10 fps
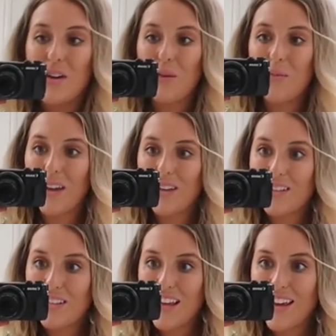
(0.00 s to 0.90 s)
you might
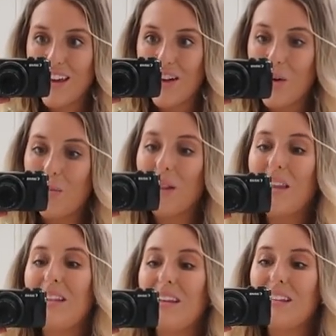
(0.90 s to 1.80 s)
see a
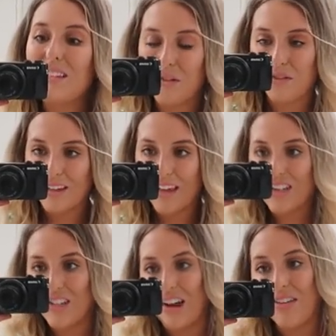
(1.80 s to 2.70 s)
completely different
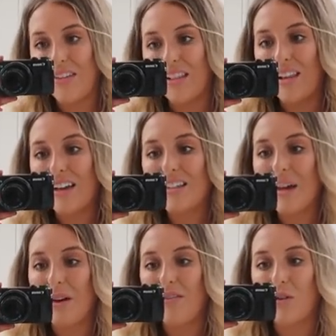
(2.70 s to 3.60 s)
kitchen. I think the last
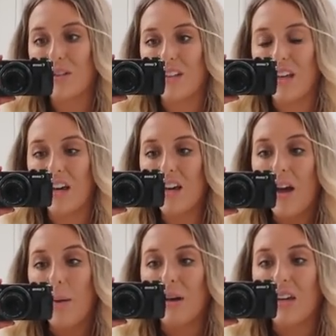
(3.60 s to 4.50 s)
time I vlogged in here,
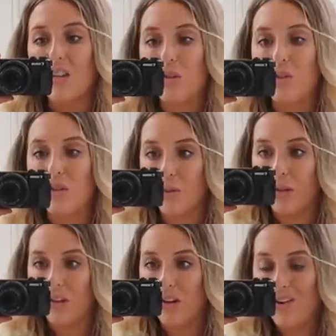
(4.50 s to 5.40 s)
my kitchen was
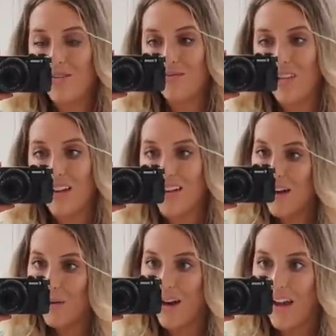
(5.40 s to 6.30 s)
completely gone and
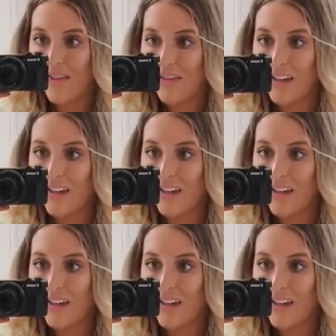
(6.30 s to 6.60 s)
now I have a